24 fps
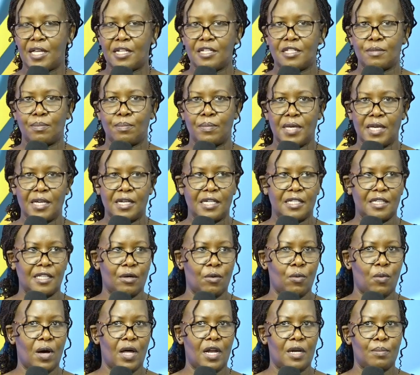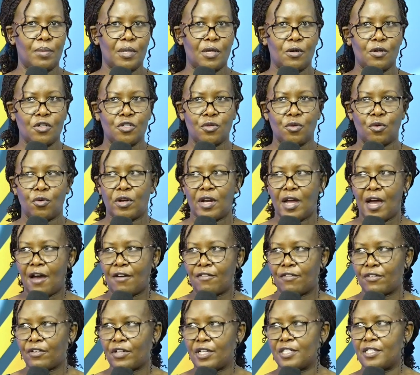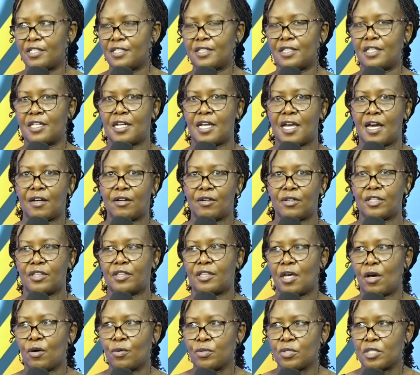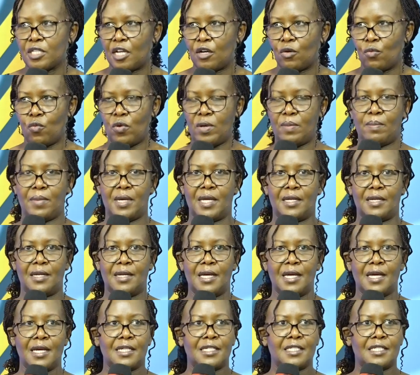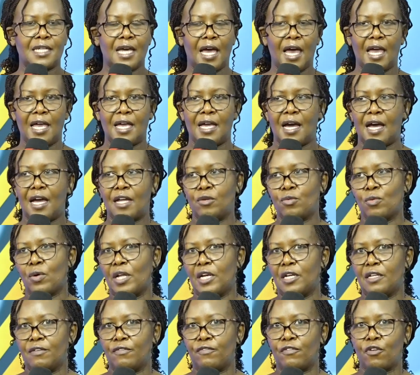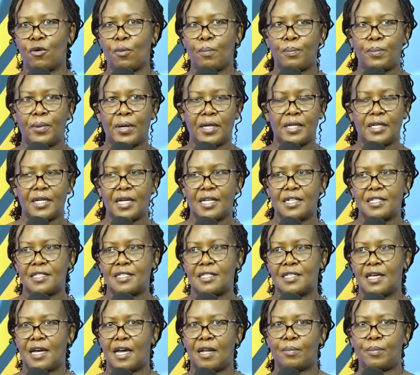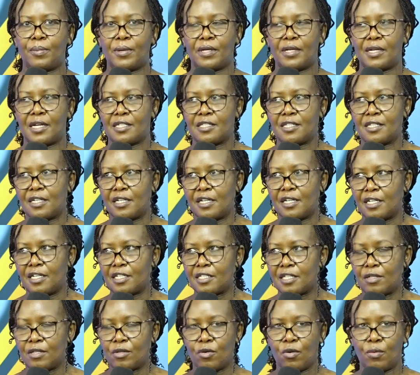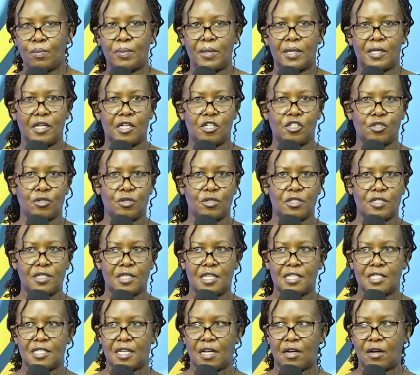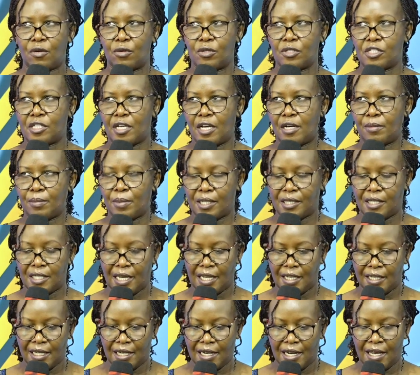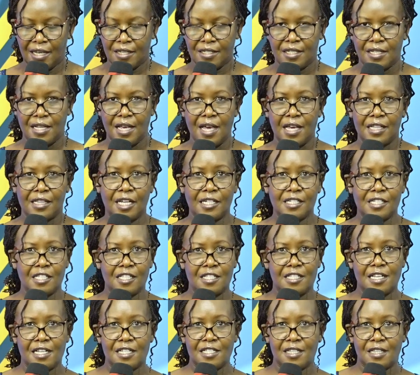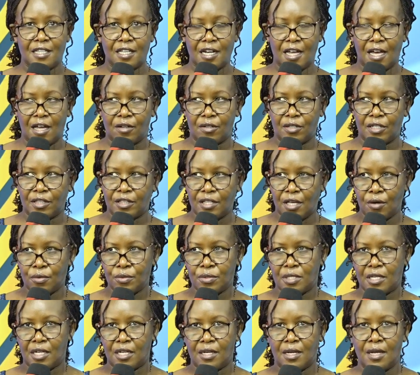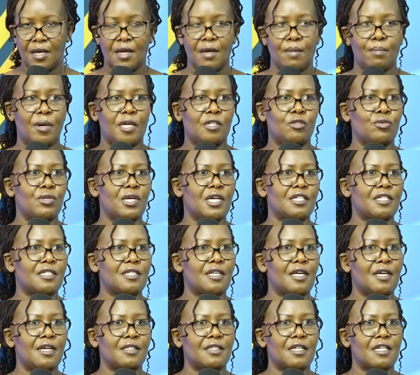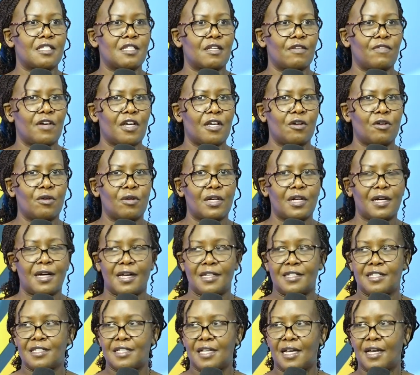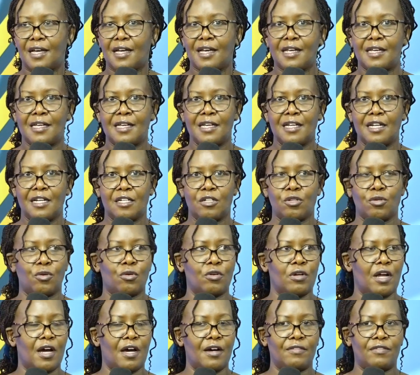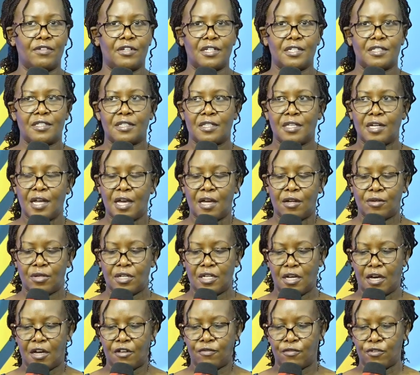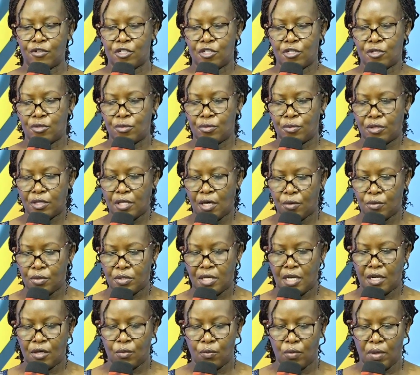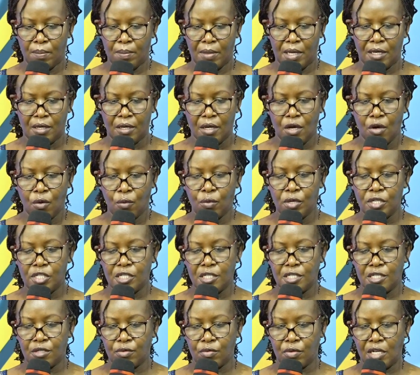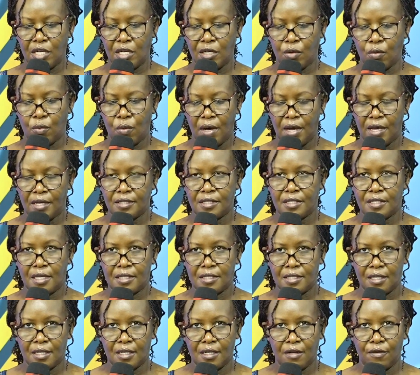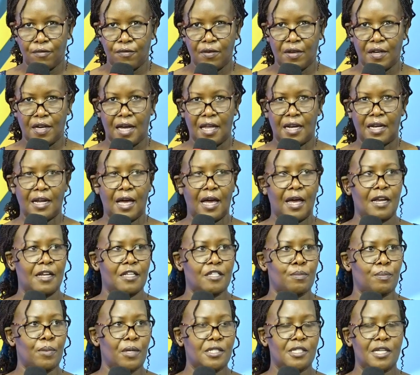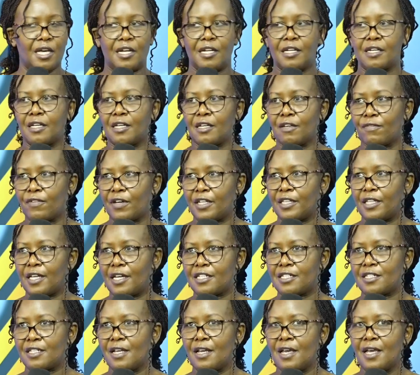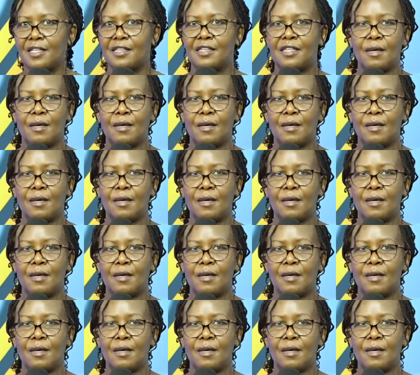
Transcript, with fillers: remains big in the world, because on average, three hundred thousand women die annually from pregnancy and pregnancy-related complications, things around childbirth and the likes. That is just three hundred thousand. But we are saying that cervical cancer killed on average three hundred forty-two thousand women, which is really quite significant, and especially given that